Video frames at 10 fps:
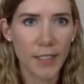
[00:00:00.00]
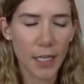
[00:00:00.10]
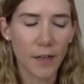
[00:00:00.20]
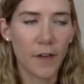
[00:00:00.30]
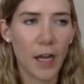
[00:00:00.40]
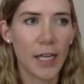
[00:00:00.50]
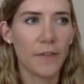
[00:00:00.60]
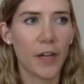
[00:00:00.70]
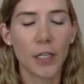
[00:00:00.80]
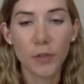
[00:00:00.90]
identify
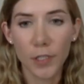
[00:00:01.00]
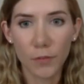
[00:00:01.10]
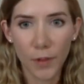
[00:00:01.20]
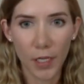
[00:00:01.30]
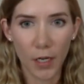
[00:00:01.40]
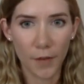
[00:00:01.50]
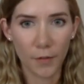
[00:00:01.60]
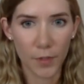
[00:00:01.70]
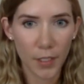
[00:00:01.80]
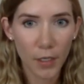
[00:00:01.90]
if I understood what the
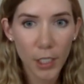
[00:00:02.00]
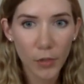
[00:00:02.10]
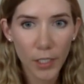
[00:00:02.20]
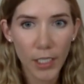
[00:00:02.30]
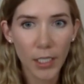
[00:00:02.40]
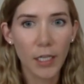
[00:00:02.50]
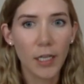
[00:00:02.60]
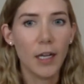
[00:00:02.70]
author was arguing,